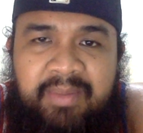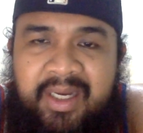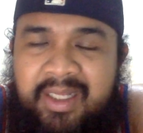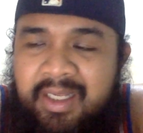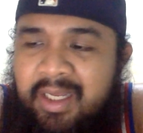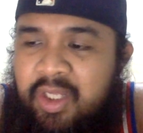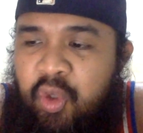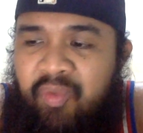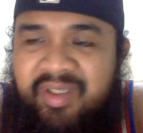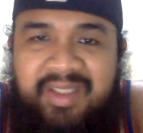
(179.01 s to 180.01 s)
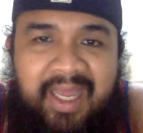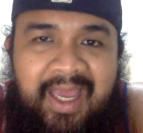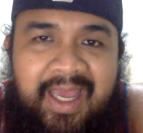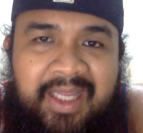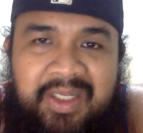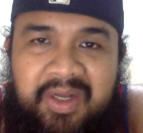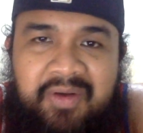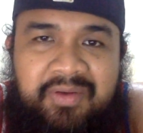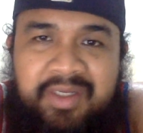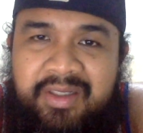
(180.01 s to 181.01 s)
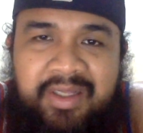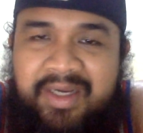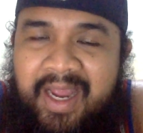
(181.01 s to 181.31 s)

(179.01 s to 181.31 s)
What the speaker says: but towards the end, you know, they're